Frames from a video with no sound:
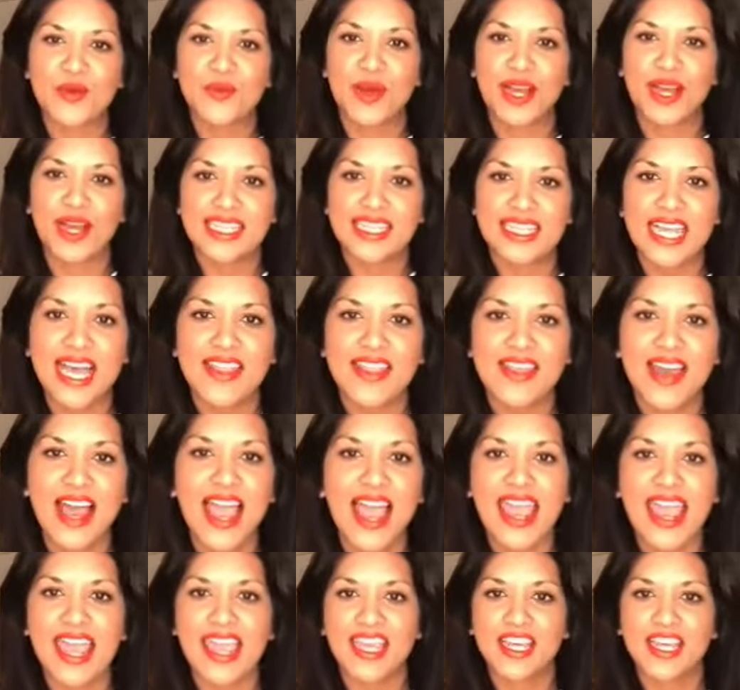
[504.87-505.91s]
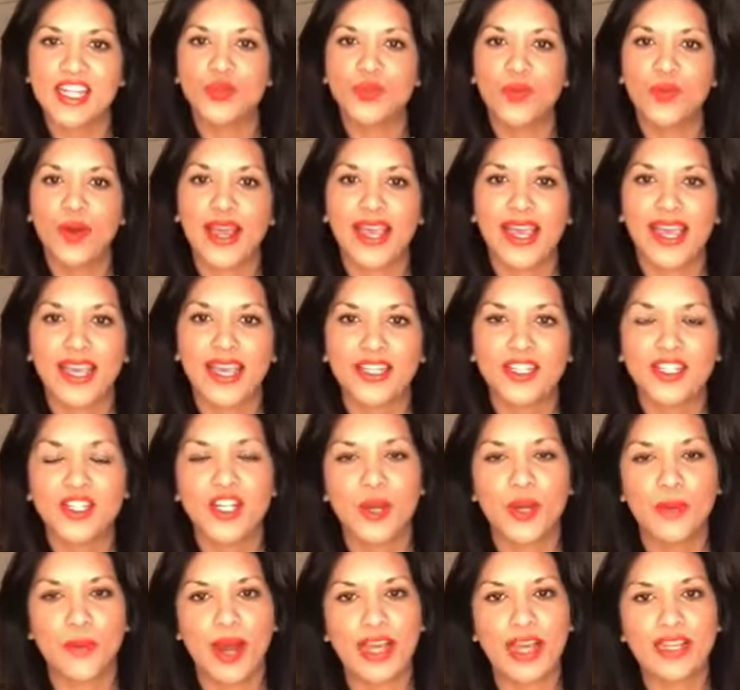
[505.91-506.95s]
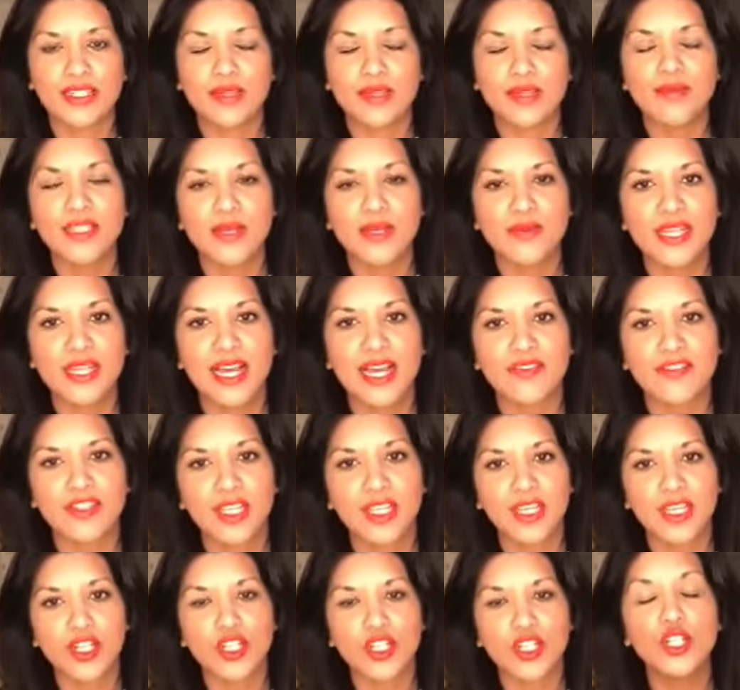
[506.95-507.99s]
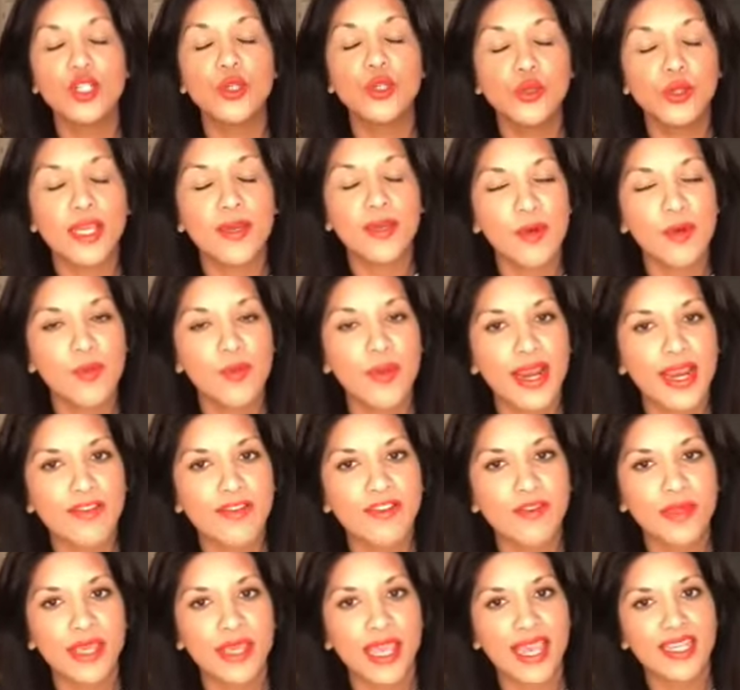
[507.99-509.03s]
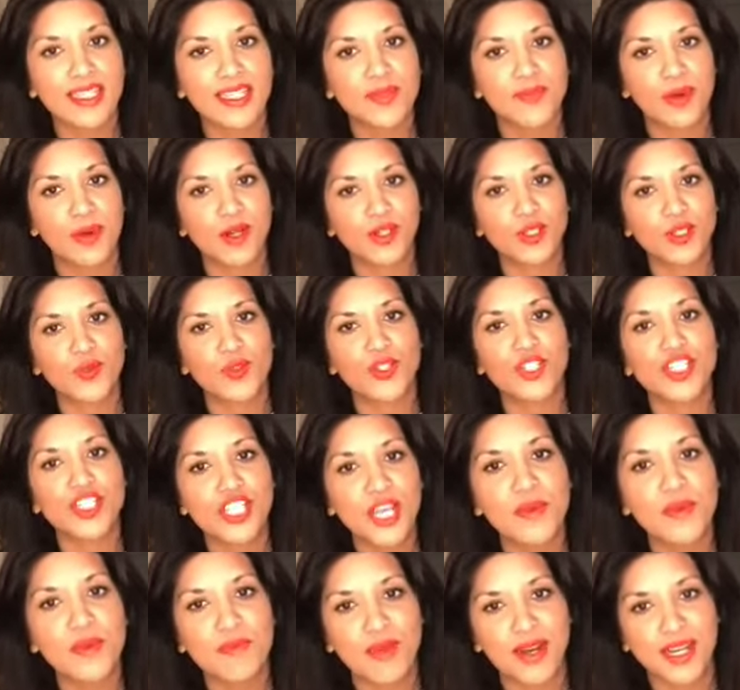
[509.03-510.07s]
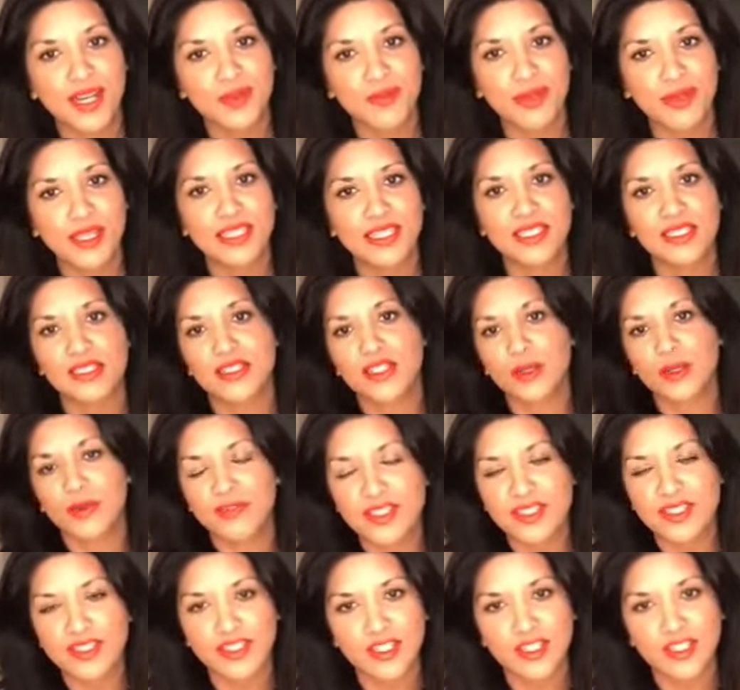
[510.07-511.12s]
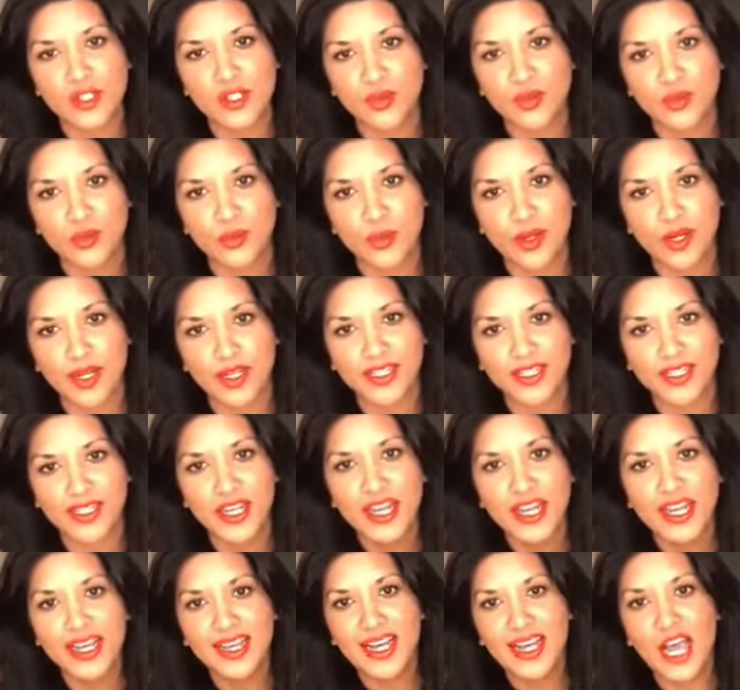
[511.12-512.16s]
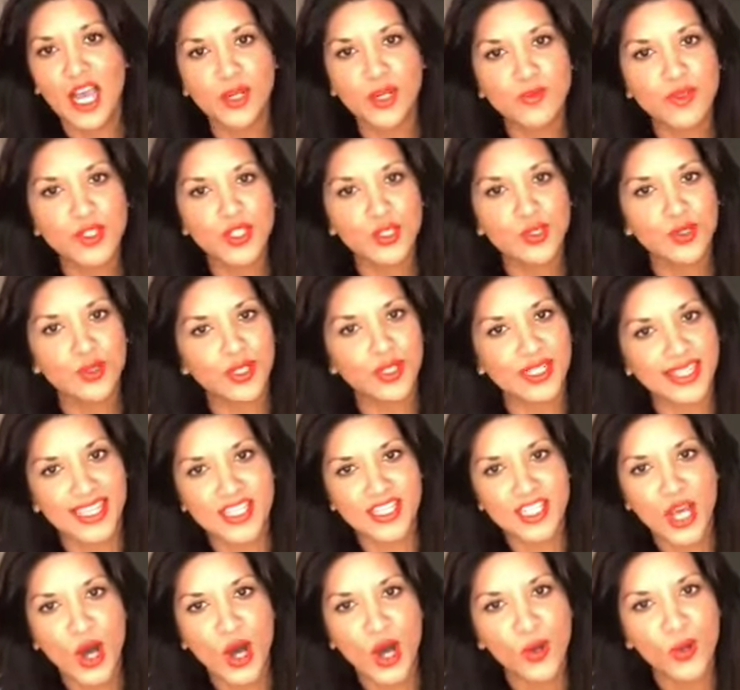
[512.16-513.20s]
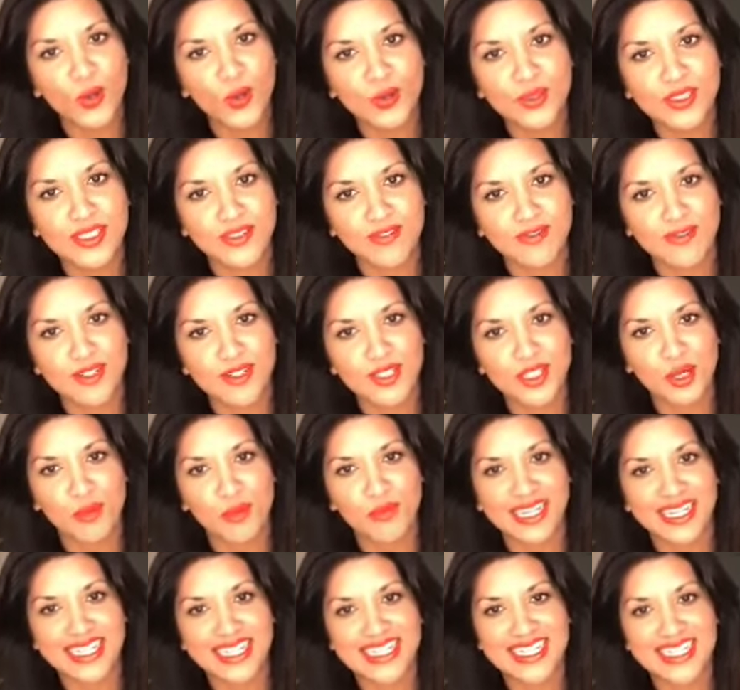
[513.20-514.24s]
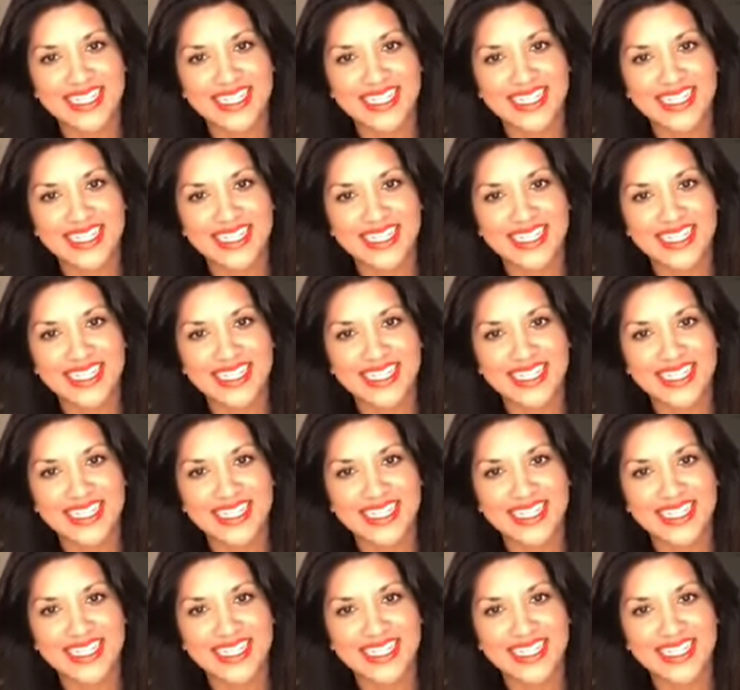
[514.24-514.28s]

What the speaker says: So well, he's at that age where, you know, I sometimes have to lure him away from the Xbox, which I don't mind, because, you know, if he's done his schoolwork and homeschooling, that's a whole different topic, isn't